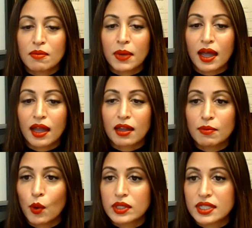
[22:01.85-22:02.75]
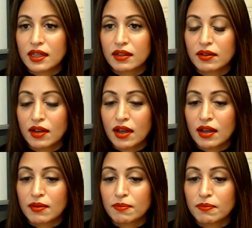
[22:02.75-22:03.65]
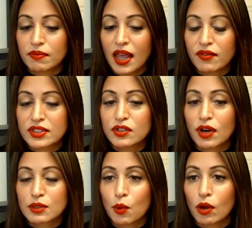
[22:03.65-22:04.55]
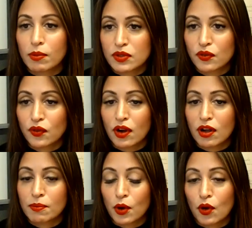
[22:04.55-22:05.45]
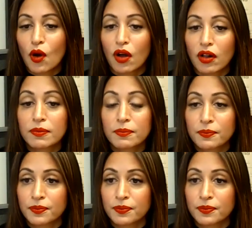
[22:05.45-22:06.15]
by appointing, having direct appointments from Borough Hall.